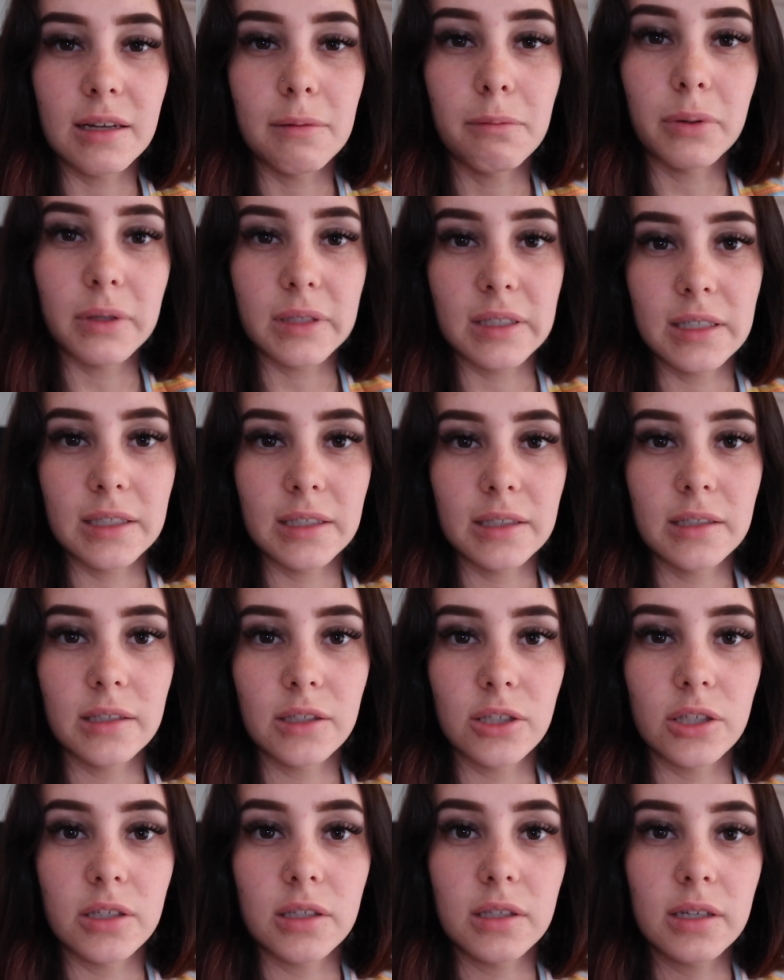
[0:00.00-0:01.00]
then please
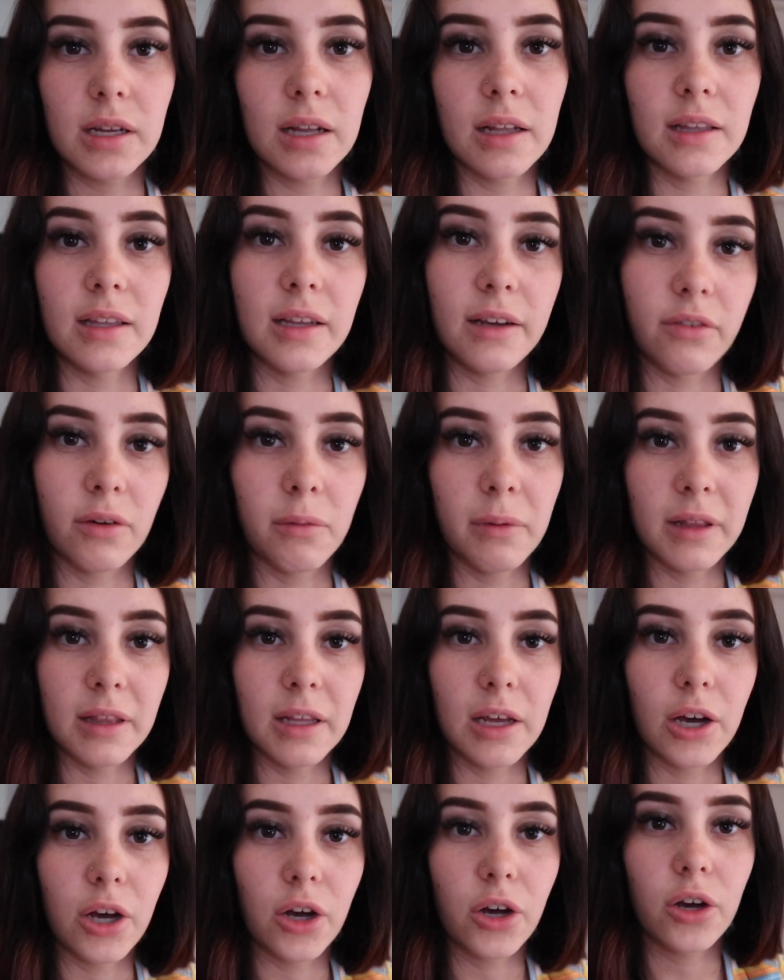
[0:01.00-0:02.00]
just leave them in
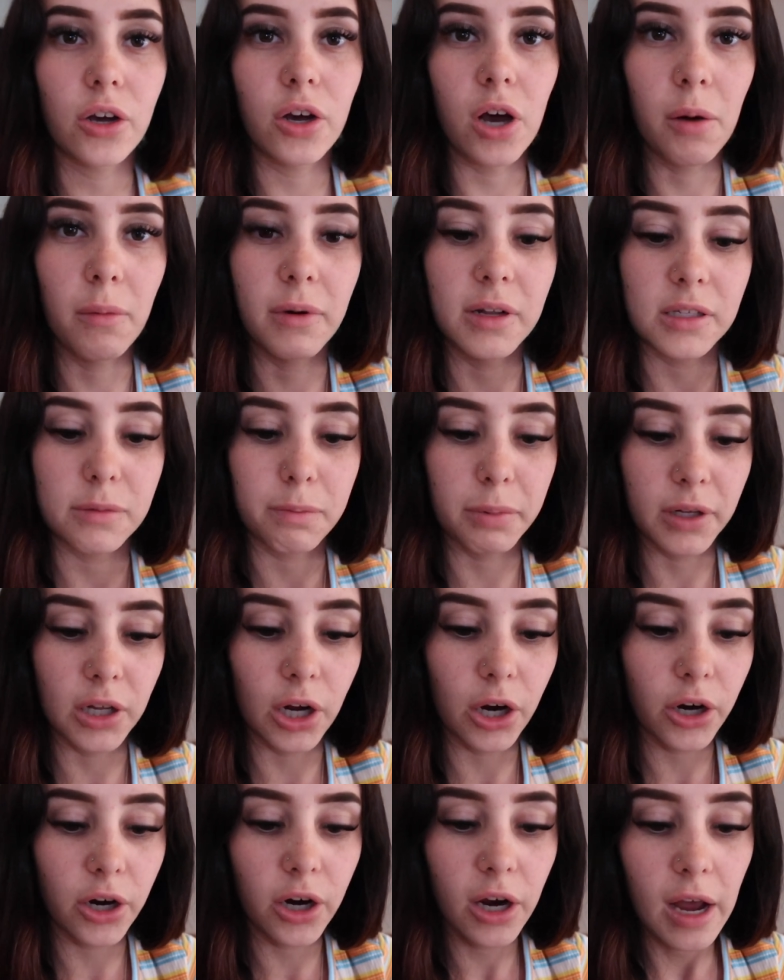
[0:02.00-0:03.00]
the comments
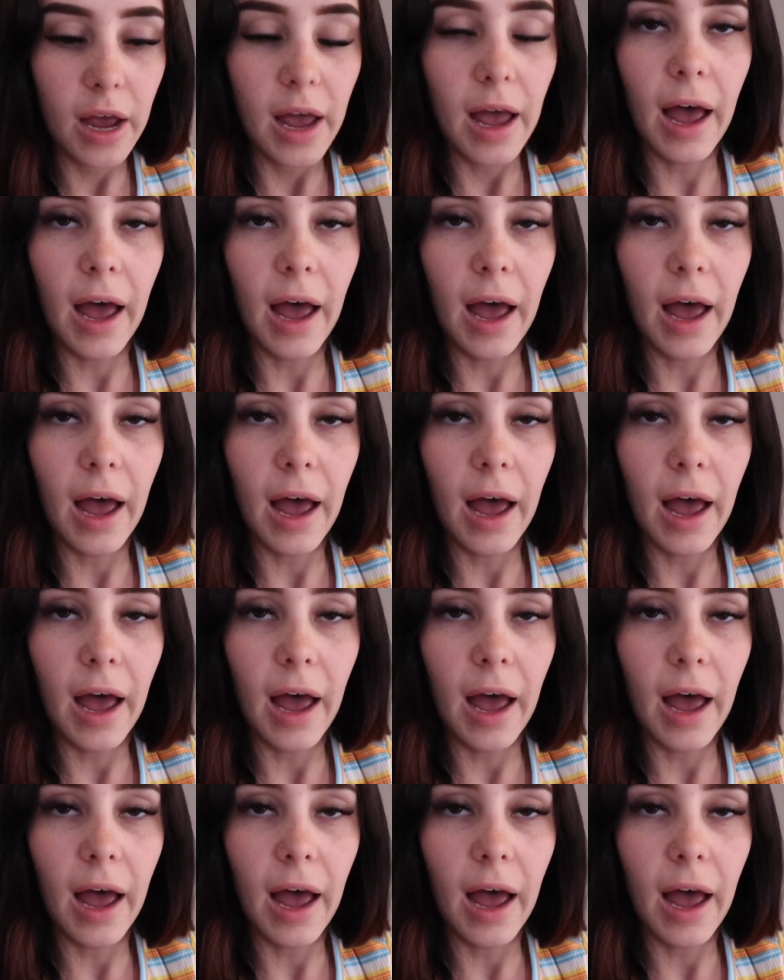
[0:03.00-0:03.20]
below,